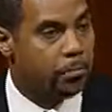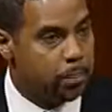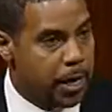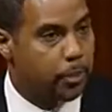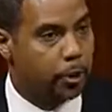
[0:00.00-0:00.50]

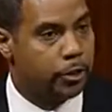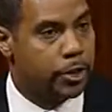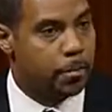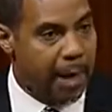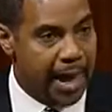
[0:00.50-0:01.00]
people are
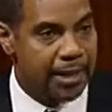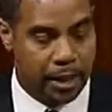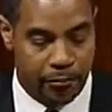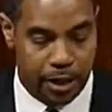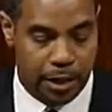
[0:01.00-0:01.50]
demanding
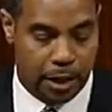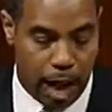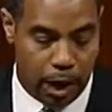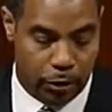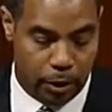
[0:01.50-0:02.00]
of this
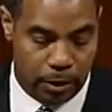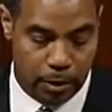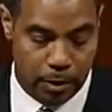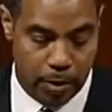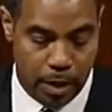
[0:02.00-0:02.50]
Congress,
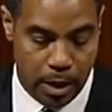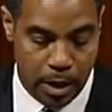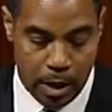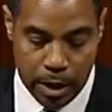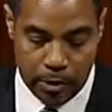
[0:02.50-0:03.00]

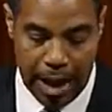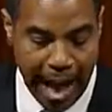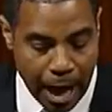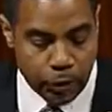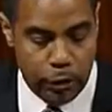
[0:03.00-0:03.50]
the
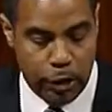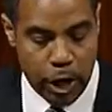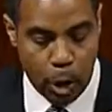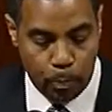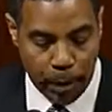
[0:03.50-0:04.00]
House
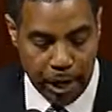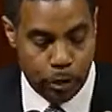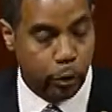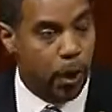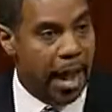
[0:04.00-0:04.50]
GOP
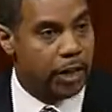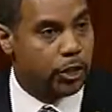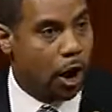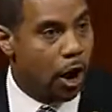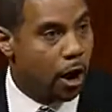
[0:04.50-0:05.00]
through
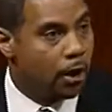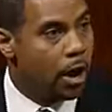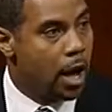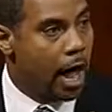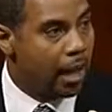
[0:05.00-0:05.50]
H.R.
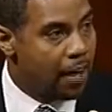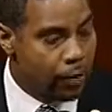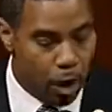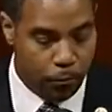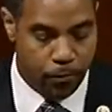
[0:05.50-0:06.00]

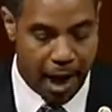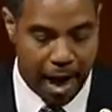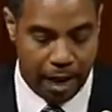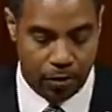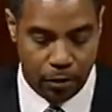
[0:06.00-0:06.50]

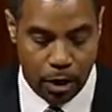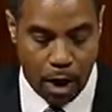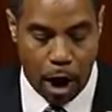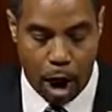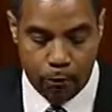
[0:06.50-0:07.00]
1105
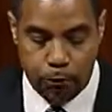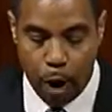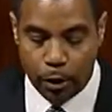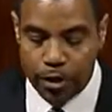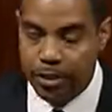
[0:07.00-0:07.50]
are
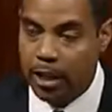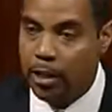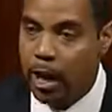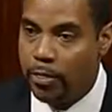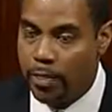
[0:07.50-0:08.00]
focusing
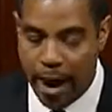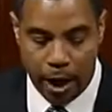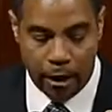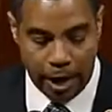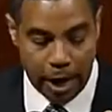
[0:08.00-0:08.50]

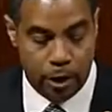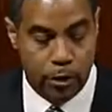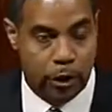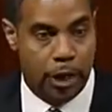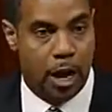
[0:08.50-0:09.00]
their
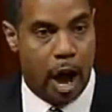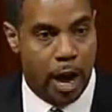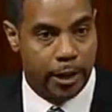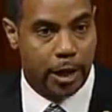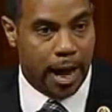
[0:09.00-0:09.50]
energy
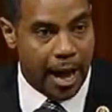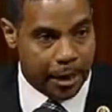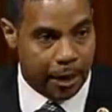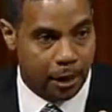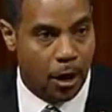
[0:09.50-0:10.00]
on
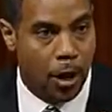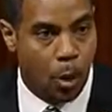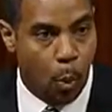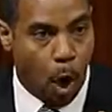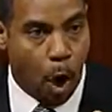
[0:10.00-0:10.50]
gutting
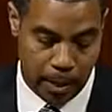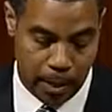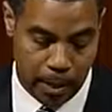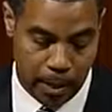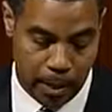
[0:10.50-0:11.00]

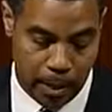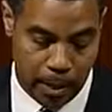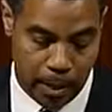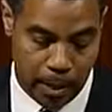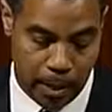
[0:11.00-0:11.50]
Wall Street
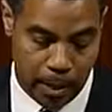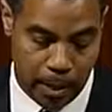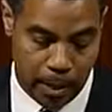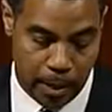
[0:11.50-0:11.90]
reform.